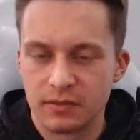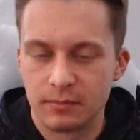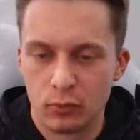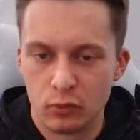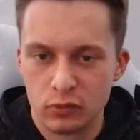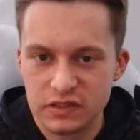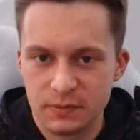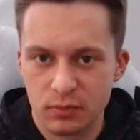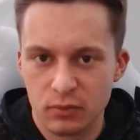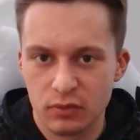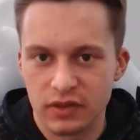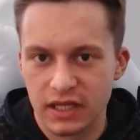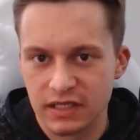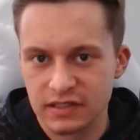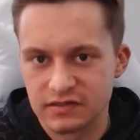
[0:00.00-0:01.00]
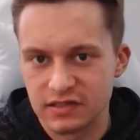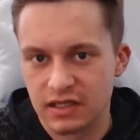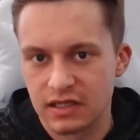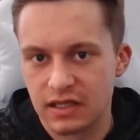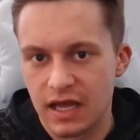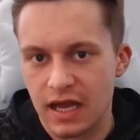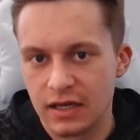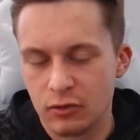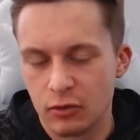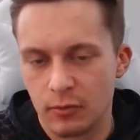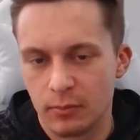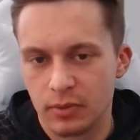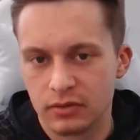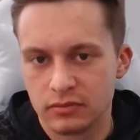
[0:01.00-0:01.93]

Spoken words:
multiple things line up.